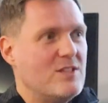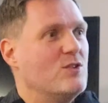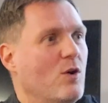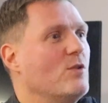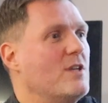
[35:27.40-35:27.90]

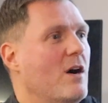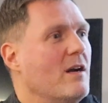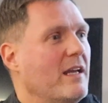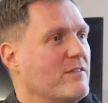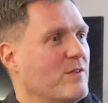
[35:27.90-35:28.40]
that's not on
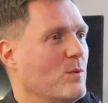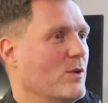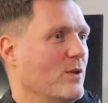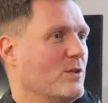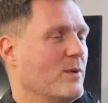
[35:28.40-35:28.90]
target for
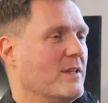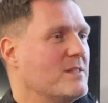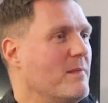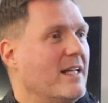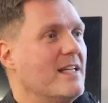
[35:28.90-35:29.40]
what you're doing. It
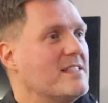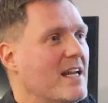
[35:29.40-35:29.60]
doesn't make any